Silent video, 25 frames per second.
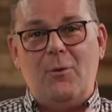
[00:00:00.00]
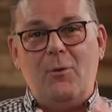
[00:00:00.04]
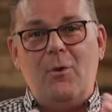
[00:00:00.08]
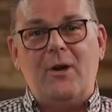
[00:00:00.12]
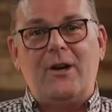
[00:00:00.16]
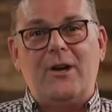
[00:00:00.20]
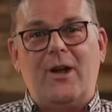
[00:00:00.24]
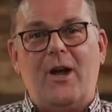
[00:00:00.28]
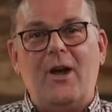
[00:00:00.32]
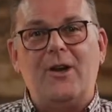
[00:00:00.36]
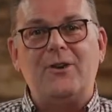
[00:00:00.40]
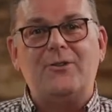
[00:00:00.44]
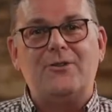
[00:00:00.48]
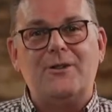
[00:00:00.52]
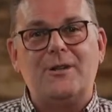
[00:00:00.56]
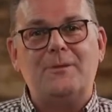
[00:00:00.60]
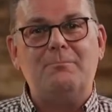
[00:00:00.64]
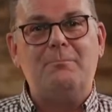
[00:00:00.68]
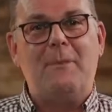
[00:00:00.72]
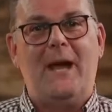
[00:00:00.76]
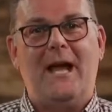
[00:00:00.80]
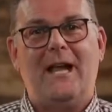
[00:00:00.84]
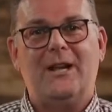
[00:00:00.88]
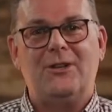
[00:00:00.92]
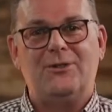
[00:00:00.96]
100
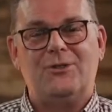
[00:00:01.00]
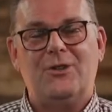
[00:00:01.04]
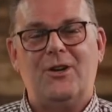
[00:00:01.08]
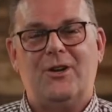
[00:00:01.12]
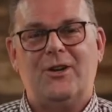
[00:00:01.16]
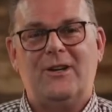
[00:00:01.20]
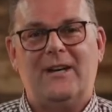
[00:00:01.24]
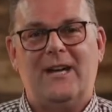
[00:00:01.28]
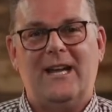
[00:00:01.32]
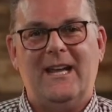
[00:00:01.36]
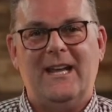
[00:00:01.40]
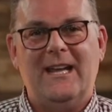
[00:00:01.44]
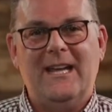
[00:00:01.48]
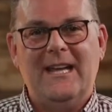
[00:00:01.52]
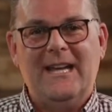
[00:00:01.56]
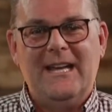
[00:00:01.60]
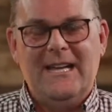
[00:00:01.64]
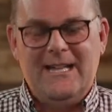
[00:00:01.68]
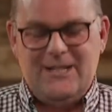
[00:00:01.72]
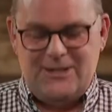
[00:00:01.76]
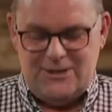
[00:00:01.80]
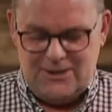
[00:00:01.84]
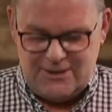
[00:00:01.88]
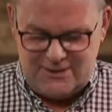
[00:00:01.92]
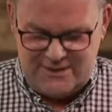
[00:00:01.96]
mile journey
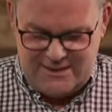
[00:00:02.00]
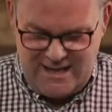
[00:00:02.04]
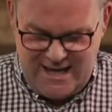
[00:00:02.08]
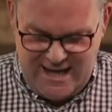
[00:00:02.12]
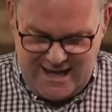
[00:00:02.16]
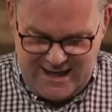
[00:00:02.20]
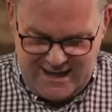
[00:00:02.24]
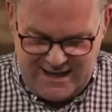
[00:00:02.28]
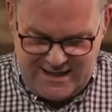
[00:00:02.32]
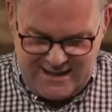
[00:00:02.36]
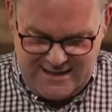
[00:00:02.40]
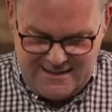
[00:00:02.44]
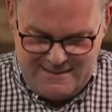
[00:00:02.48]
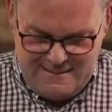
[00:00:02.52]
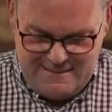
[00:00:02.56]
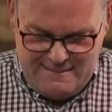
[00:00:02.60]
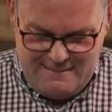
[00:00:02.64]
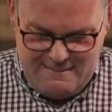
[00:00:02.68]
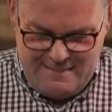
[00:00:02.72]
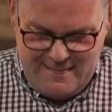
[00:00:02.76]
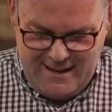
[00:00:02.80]
to take.